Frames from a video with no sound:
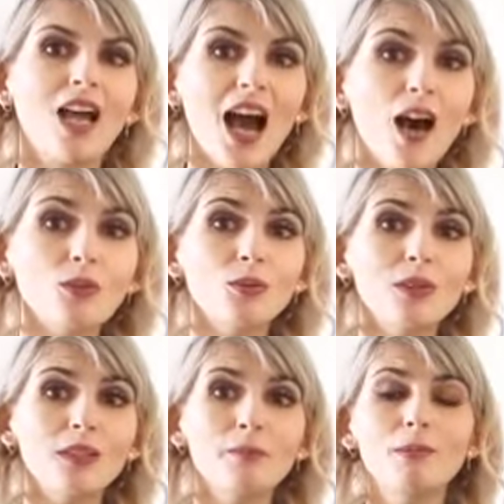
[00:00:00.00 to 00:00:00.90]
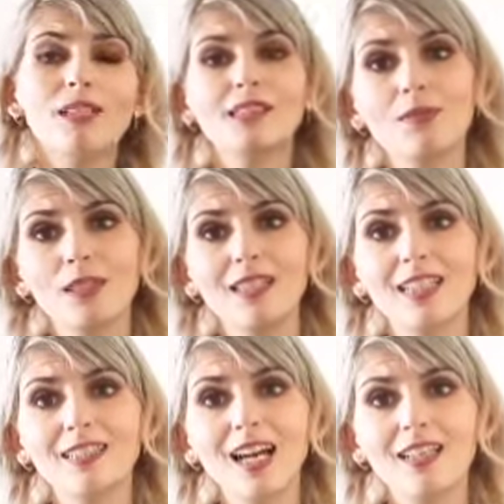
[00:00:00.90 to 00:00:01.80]
How do we implement something
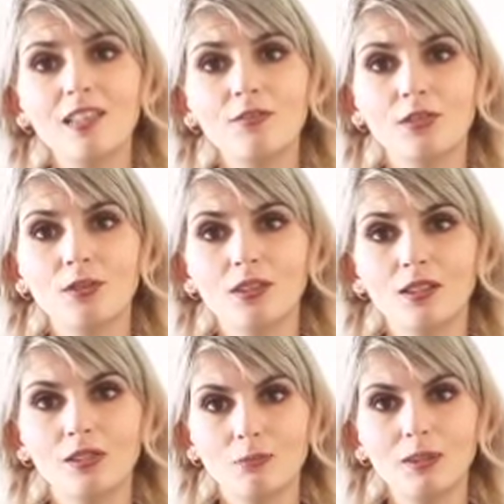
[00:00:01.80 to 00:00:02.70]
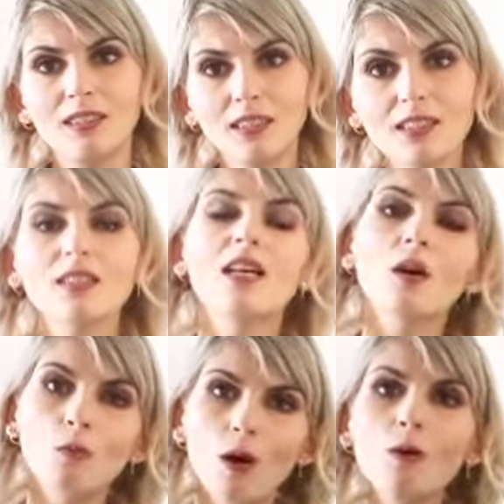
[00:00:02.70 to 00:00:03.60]
like that in a fuel service business?
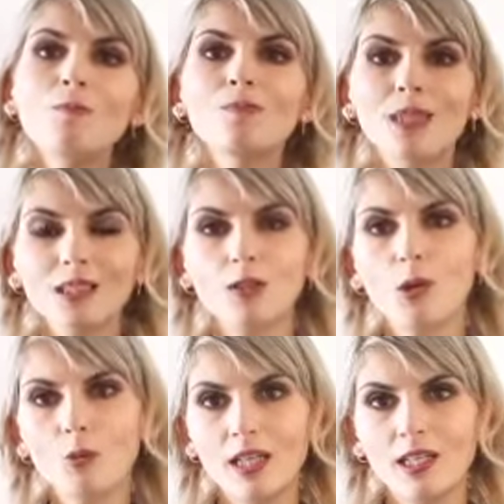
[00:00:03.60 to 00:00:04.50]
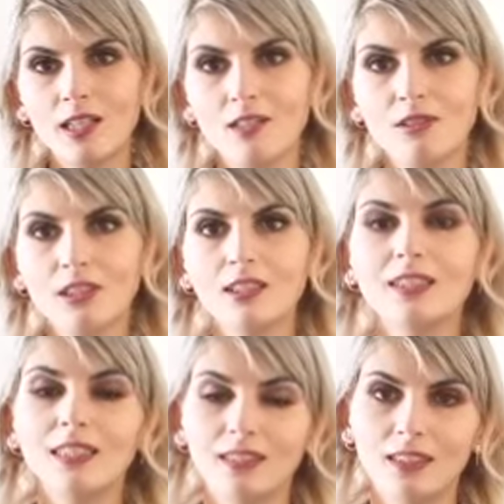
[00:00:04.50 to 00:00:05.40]
Well, this is what we're going to cover
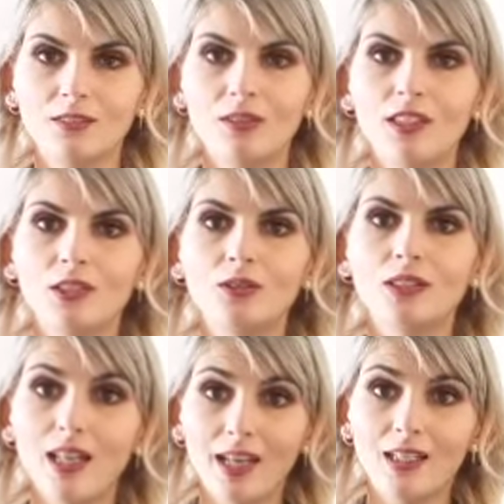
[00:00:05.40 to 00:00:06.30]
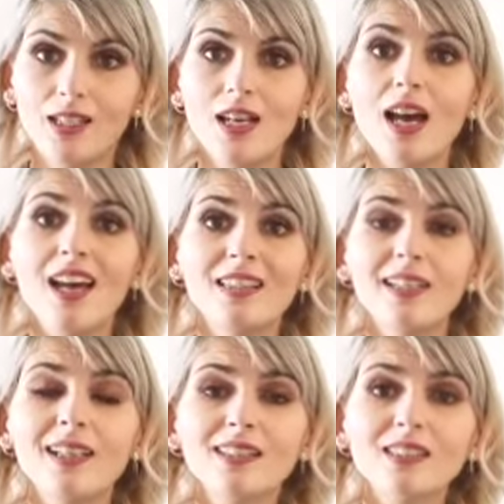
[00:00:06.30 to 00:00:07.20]
in this video today. And the
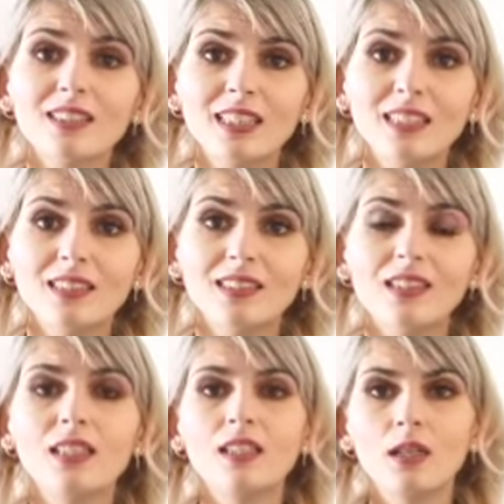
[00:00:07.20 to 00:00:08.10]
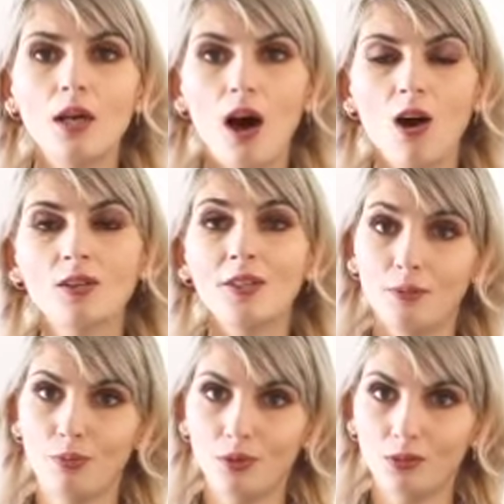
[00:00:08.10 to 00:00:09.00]
answer is
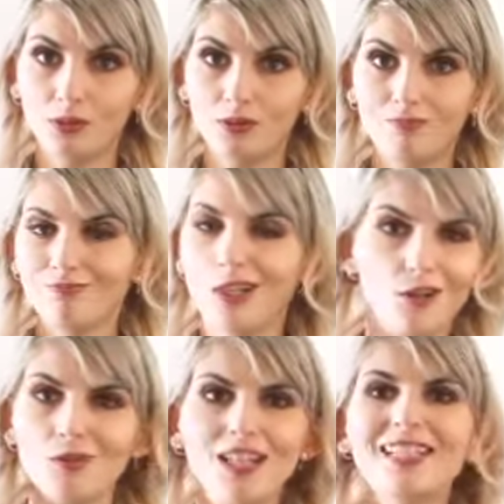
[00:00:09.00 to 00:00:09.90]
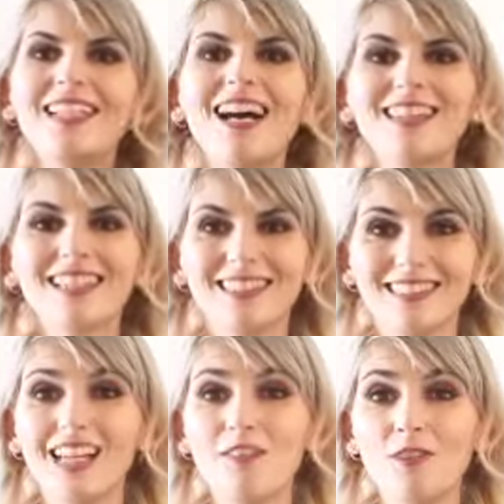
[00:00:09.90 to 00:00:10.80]
online portals. No, not like the
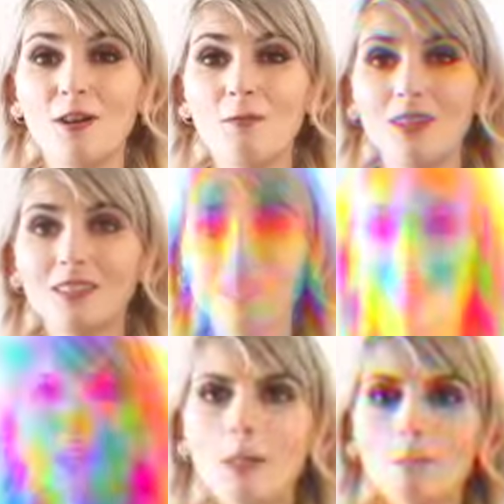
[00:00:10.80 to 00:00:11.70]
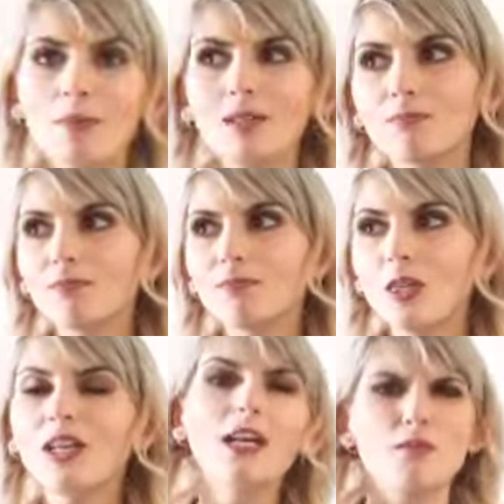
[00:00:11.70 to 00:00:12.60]
sci-fi ones, but
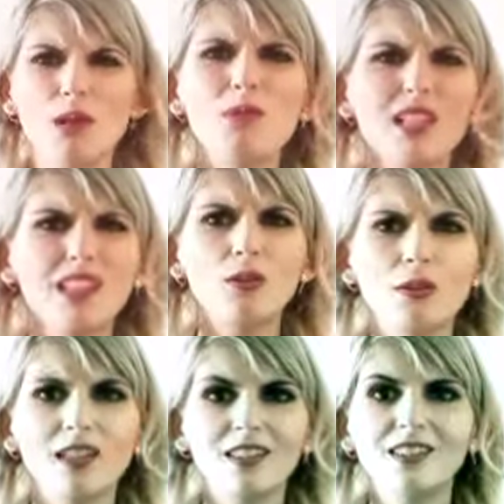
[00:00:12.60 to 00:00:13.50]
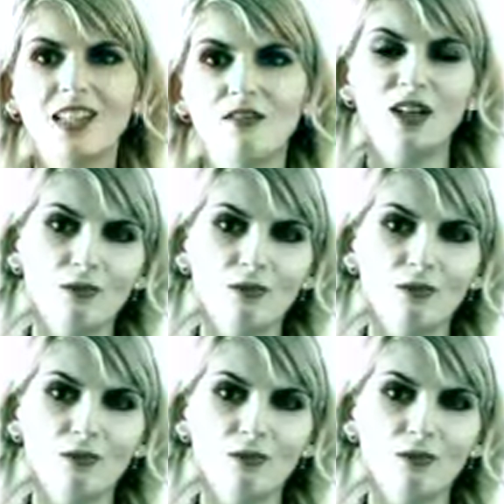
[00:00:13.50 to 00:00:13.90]
okay, maybe a little bit like the sci-fi